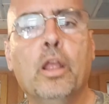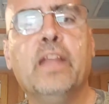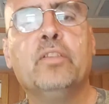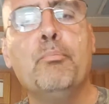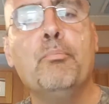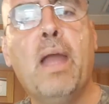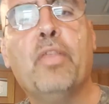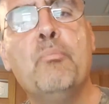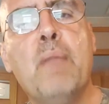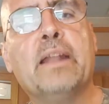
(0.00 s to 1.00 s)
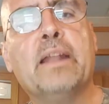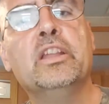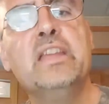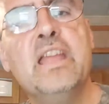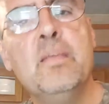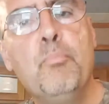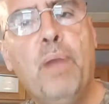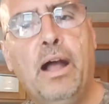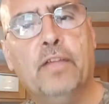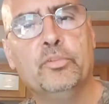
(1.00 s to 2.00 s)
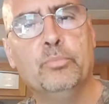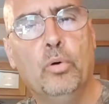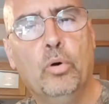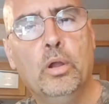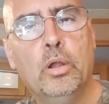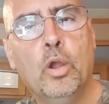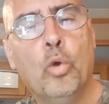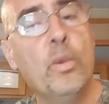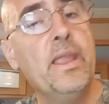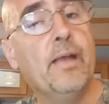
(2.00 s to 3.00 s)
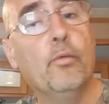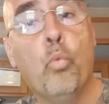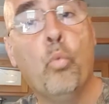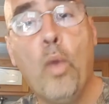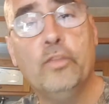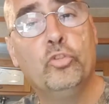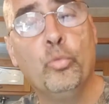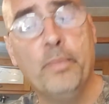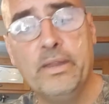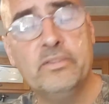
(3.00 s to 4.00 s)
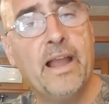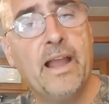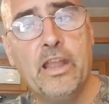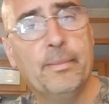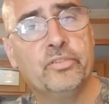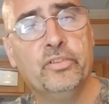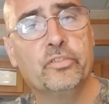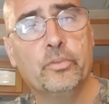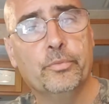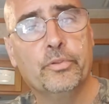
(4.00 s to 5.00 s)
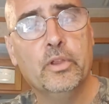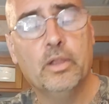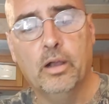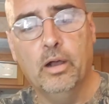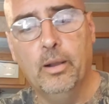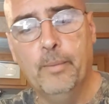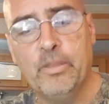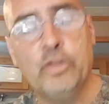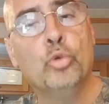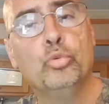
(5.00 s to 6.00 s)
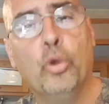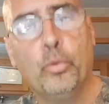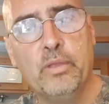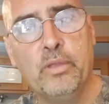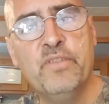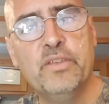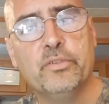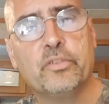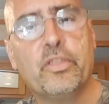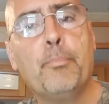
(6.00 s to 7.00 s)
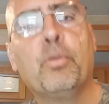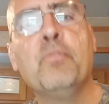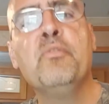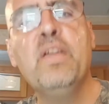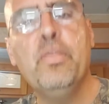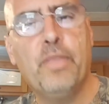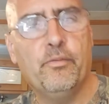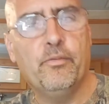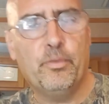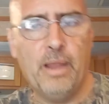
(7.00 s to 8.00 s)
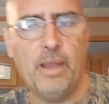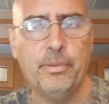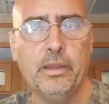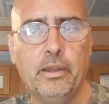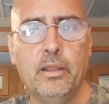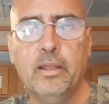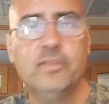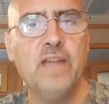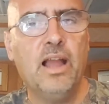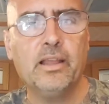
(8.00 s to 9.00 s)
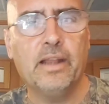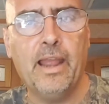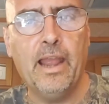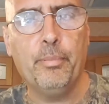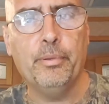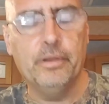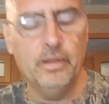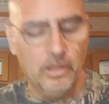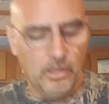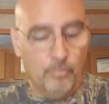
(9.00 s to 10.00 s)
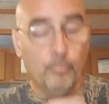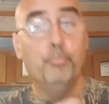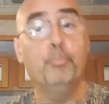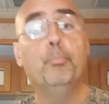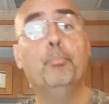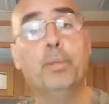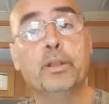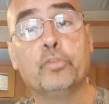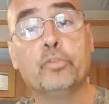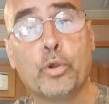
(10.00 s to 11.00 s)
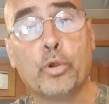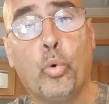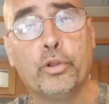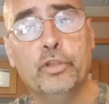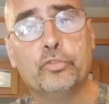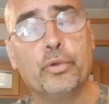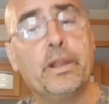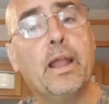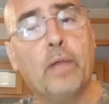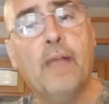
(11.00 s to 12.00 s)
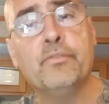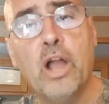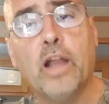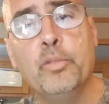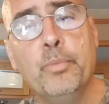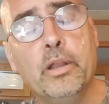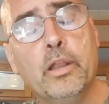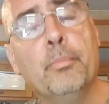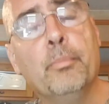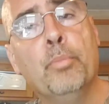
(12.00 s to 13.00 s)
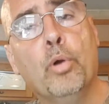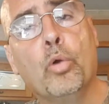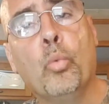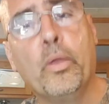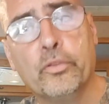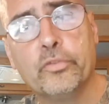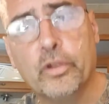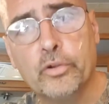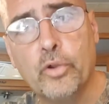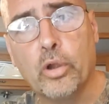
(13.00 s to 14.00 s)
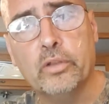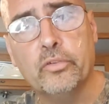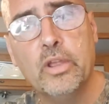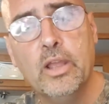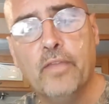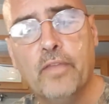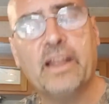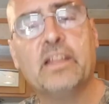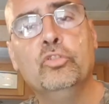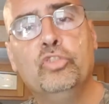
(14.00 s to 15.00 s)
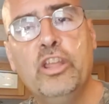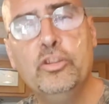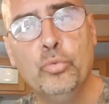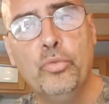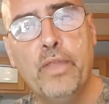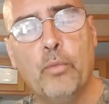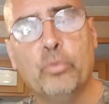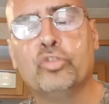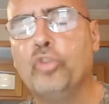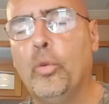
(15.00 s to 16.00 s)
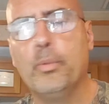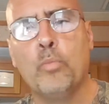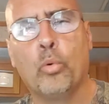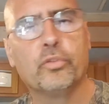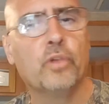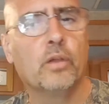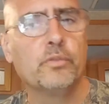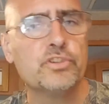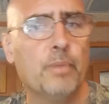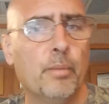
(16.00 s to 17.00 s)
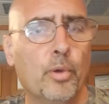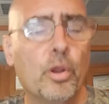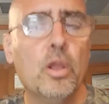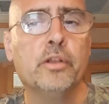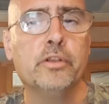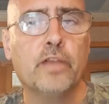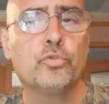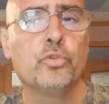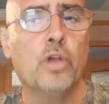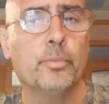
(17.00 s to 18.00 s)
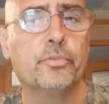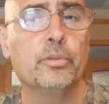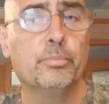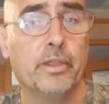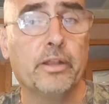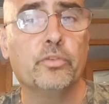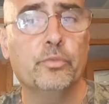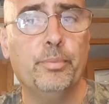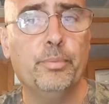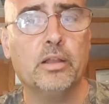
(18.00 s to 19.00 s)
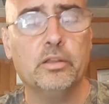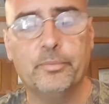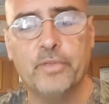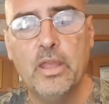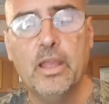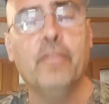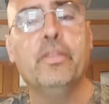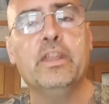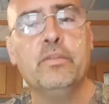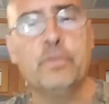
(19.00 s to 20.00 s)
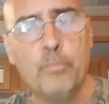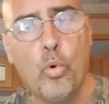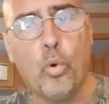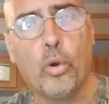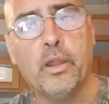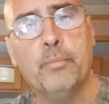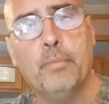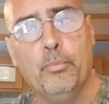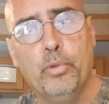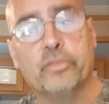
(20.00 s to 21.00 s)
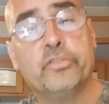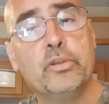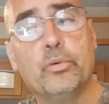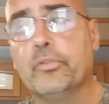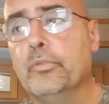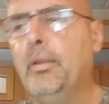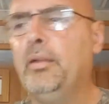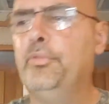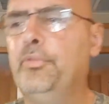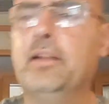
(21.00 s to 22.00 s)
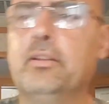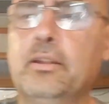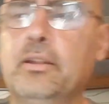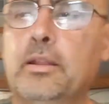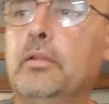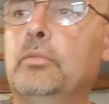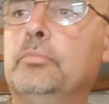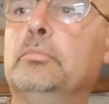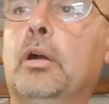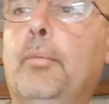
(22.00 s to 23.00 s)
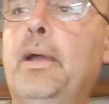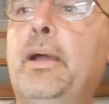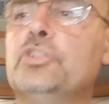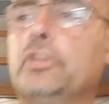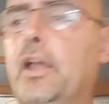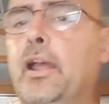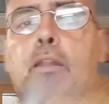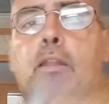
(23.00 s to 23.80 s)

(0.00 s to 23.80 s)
It's mathematically impossible. We have way too many dynamic systems uh, in Newtonian physics that prevent that from happening. It's not going to happen but it's in recorded history, and I, have documented it in my book When the Sun Darkens. And then I continued that with so more discoveries in my book Nostradamus and the Planets of Apocalypse, and then even more in my book Secrets of. Matter of fact, imagine that.